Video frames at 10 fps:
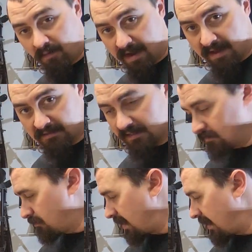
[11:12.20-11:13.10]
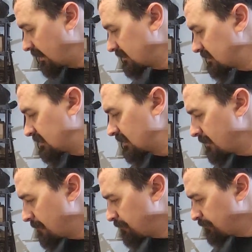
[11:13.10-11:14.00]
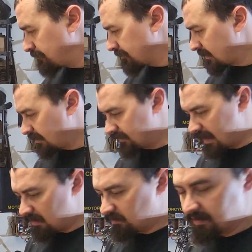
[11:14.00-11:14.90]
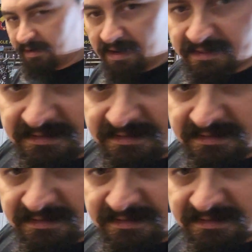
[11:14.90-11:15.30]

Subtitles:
one has impact. That one has